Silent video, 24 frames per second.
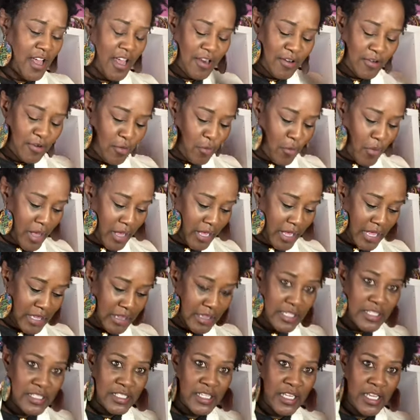I don't know why I
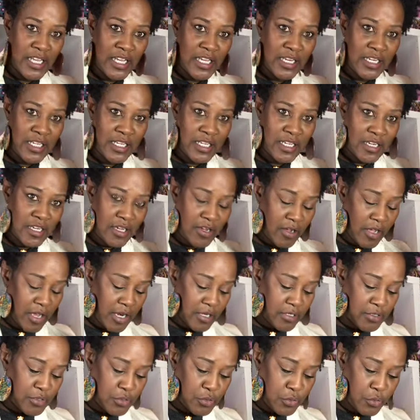got this candy in here. I got
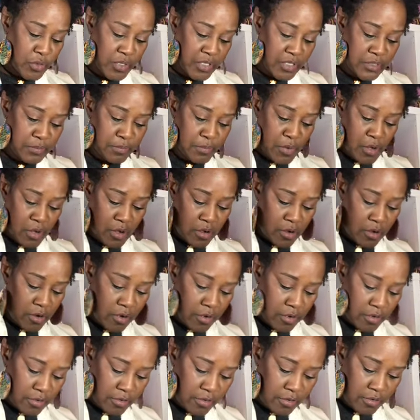a Twix
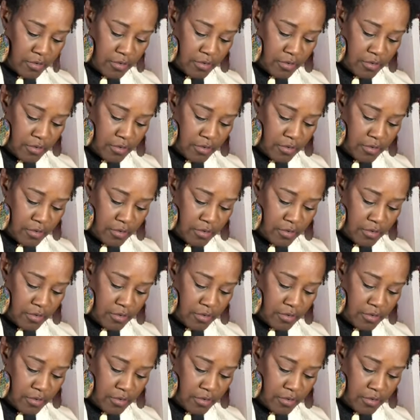bar.